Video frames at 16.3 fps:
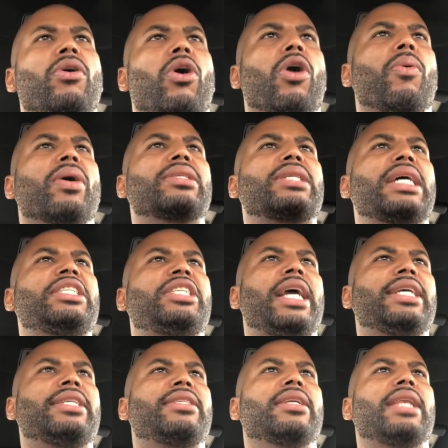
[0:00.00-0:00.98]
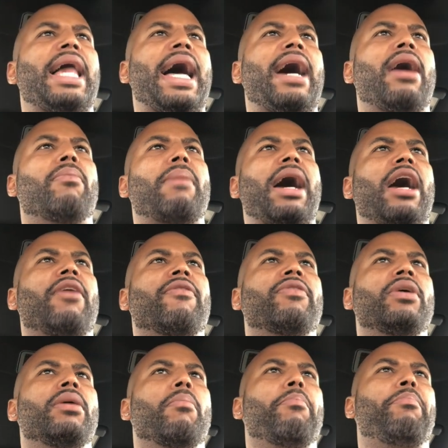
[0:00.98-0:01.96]
Or was they chasing the loudmouth,
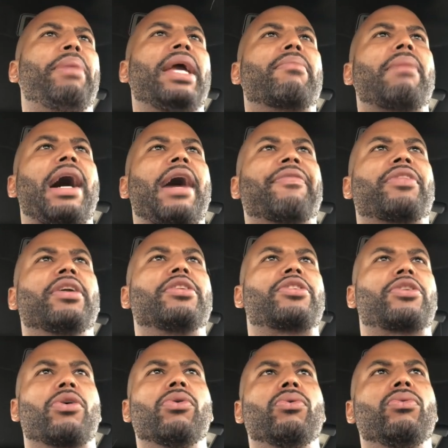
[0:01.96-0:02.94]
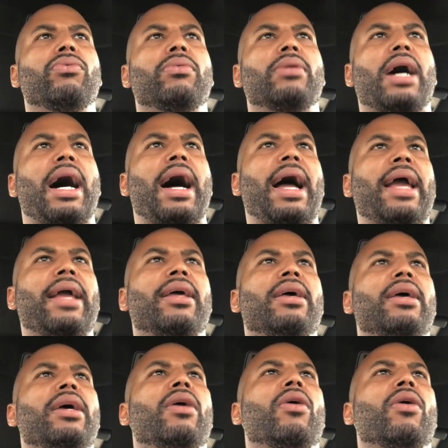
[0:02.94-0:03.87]
big mouth of the school? All right?